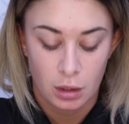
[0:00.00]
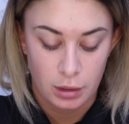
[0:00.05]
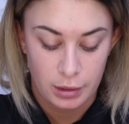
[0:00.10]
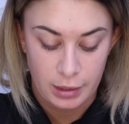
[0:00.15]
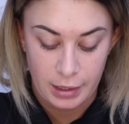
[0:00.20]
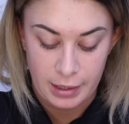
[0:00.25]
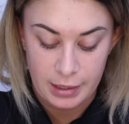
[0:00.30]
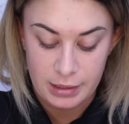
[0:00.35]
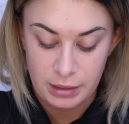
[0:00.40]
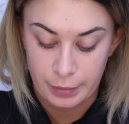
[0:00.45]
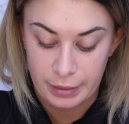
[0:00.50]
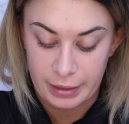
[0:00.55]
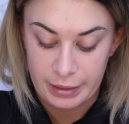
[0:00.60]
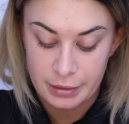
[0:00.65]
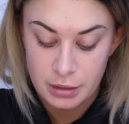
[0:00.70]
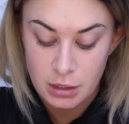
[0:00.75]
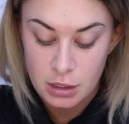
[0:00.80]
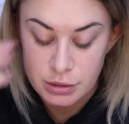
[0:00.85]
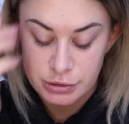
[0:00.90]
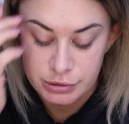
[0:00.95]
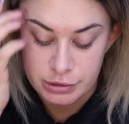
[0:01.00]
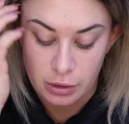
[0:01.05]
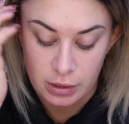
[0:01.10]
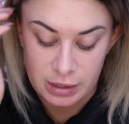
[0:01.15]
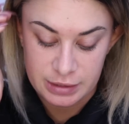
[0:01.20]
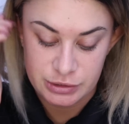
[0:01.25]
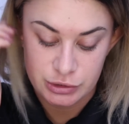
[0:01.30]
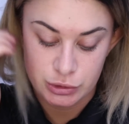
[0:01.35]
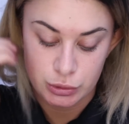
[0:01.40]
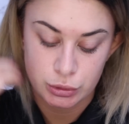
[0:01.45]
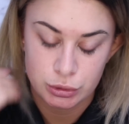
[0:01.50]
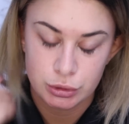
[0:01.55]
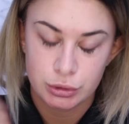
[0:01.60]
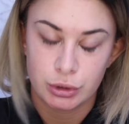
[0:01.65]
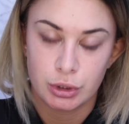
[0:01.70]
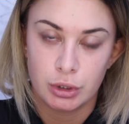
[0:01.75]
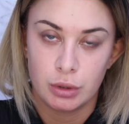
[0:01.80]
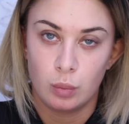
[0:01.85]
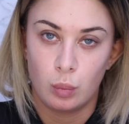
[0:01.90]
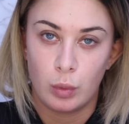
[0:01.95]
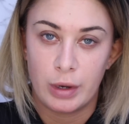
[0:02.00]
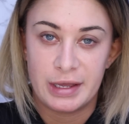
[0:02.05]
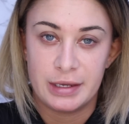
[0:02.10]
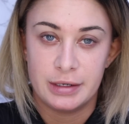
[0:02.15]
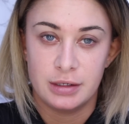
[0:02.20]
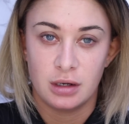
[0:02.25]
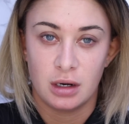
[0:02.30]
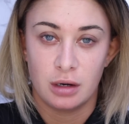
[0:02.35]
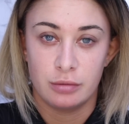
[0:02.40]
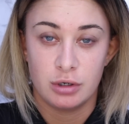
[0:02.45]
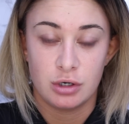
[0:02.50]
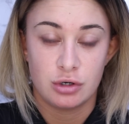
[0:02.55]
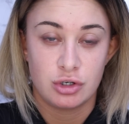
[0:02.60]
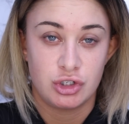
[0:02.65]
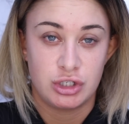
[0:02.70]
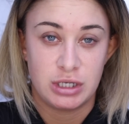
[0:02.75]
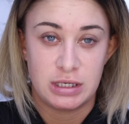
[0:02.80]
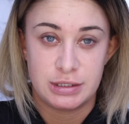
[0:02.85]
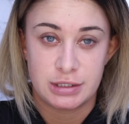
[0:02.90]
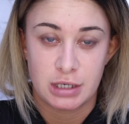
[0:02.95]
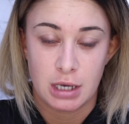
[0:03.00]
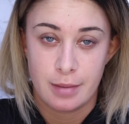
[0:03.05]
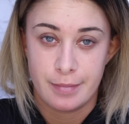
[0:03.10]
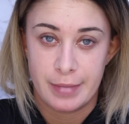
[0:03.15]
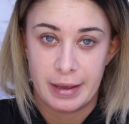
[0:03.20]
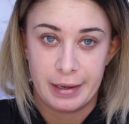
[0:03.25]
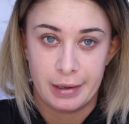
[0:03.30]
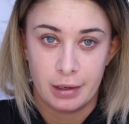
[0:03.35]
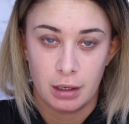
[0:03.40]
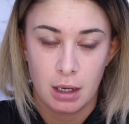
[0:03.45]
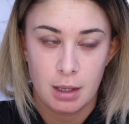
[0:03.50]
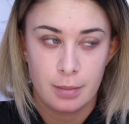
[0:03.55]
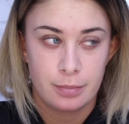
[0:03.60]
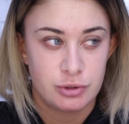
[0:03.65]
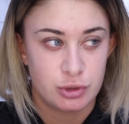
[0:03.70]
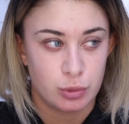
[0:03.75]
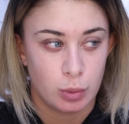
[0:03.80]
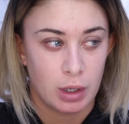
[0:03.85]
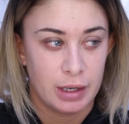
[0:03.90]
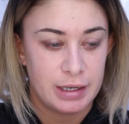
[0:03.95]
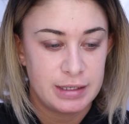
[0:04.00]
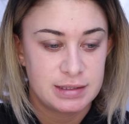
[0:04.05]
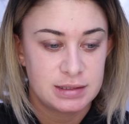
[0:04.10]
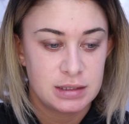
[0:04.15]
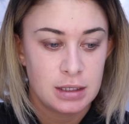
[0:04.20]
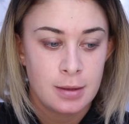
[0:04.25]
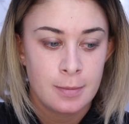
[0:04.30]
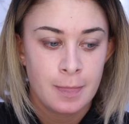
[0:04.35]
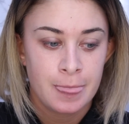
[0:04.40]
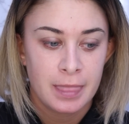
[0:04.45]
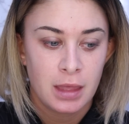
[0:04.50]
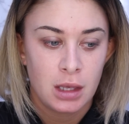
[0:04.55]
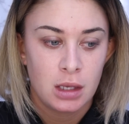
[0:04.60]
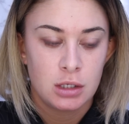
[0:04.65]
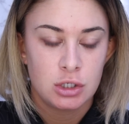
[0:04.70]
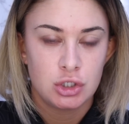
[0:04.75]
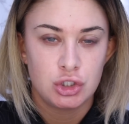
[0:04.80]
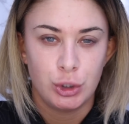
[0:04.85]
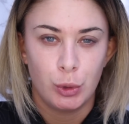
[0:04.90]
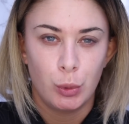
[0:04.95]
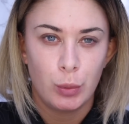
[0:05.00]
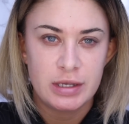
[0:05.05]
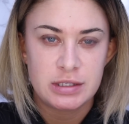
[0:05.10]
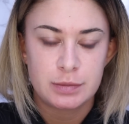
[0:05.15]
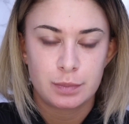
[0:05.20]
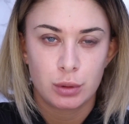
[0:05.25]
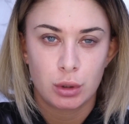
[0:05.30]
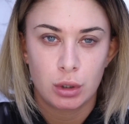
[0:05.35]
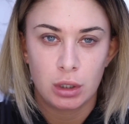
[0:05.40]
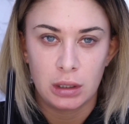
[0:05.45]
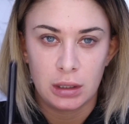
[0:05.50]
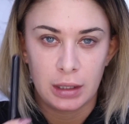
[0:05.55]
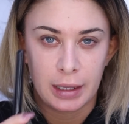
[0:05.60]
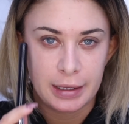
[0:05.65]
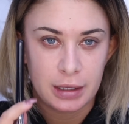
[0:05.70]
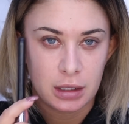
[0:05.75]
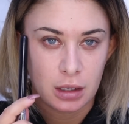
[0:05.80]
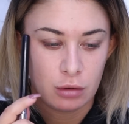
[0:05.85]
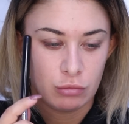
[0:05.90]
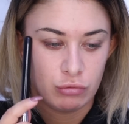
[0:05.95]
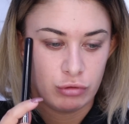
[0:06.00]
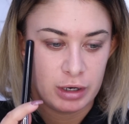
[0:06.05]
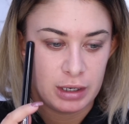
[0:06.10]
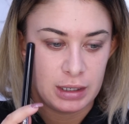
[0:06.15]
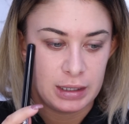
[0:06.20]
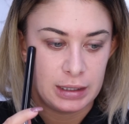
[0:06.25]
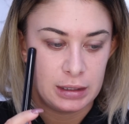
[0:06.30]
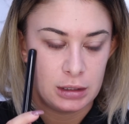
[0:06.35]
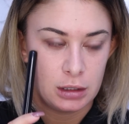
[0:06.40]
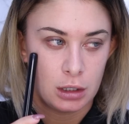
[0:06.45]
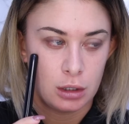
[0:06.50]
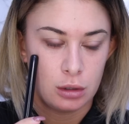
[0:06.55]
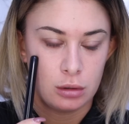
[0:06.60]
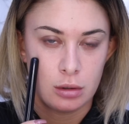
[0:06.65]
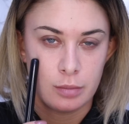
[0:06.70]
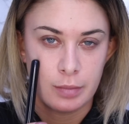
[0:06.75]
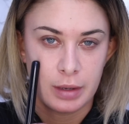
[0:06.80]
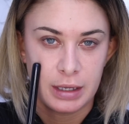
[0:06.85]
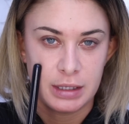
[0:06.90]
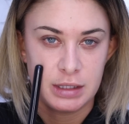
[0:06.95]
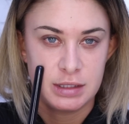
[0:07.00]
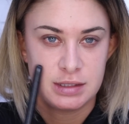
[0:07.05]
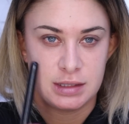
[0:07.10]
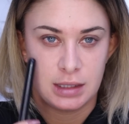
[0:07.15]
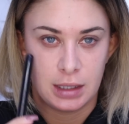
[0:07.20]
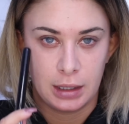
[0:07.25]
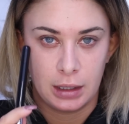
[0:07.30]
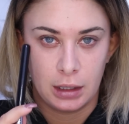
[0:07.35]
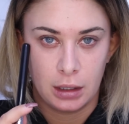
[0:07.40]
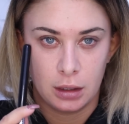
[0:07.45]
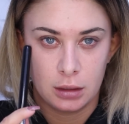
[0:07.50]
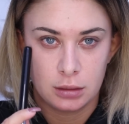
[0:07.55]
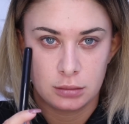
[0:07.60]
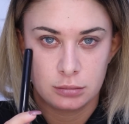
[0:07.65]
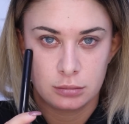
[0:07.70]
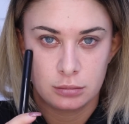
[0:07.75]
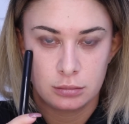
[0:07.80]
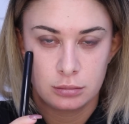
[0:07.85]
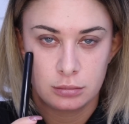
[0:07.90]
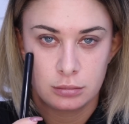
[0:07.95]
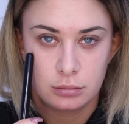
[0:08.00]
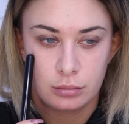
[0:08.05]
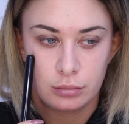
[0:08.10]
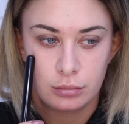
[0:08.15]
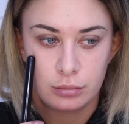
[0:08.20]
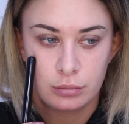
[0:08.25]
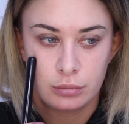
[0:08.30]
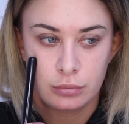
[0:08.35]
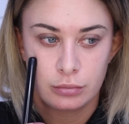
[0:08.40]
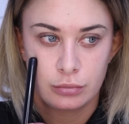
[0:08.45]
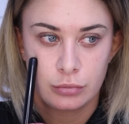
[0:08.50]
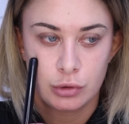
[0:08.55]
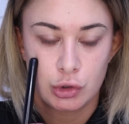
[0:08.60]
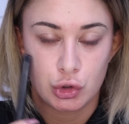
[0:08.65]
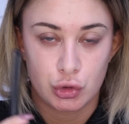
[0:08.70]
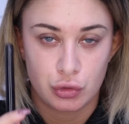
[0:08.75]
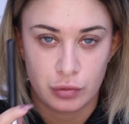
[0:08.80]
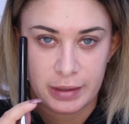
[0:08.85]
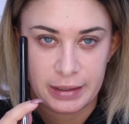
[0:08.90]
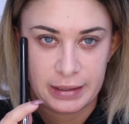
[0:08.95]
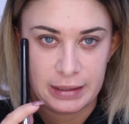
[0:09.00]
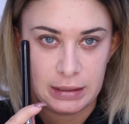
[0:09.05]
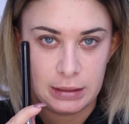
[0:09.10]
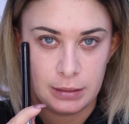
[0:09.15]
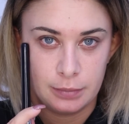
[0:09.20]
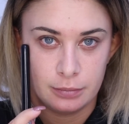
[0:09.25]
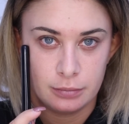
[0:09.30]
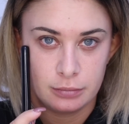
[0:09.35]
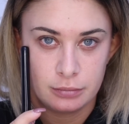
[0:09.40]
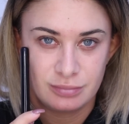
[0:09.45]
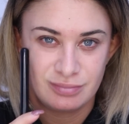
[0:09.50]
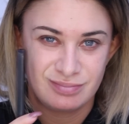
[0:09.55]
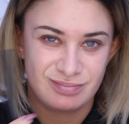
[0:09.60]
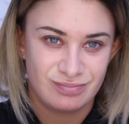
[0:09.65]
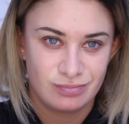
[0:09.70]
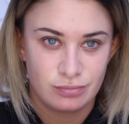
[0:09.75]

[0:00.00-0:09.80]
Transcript: Okay, anyway, so I saw on when Harush did her makeup twice, she always put on like a really illuminating cream